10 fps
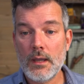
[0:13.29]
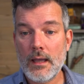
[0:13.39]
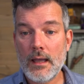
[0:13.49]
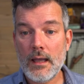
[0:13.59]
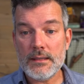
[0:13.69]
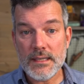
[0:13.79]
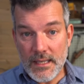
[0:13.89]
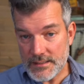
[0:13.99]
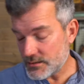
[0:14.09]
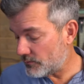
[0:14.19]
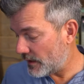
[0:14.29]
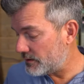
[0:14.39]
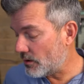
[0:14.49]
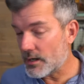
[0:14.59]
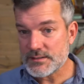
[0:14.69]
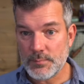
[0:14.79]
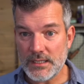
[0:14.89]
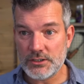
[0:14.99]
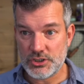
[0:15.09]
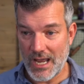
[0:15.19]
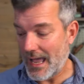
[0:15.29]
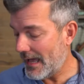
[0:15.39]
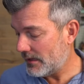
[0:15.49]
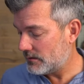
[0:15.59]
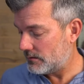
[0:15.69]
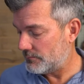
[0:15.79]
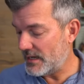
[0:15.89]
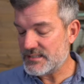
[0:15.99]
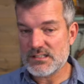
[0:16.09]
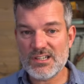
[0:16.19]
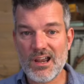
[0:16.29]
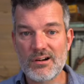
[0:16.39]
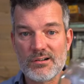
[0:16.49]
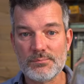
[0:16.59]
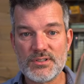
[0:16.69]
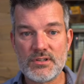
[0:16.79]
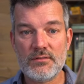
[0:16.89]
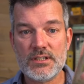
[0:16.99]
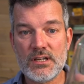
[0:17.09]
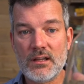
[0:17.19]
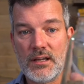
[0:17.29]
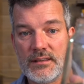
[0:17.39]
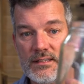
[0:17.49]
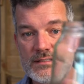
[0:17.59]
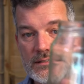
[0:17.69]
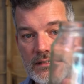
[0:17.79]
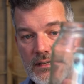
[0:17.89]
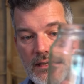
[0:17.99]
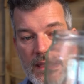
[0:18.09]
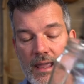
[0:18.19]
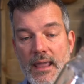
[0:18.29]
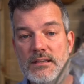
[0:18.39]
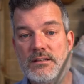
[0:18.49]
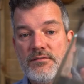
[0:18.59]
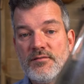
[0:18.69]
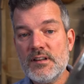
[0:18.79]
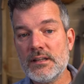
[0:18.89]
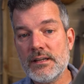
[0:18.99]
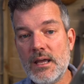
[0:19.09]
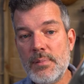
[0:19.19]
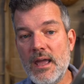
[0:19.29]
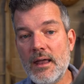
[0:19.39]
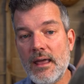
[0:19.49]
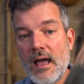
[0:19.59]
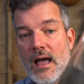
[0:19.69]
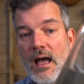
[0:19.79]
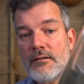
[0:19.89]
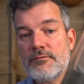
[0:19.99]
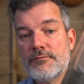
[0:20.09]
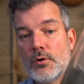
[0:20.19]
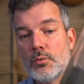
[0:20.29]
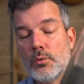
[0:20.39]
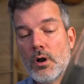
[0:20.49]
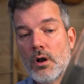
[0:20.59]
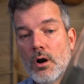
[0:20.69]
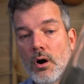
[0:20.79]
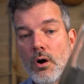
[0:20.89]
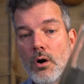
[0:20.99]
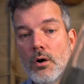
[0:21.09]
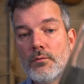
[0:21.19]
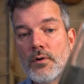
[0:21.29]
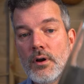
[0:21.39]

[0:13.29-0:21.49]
Uh, you get yourself a nice big jar, a mason jar or a preserving jar like this, and you fill it about half full of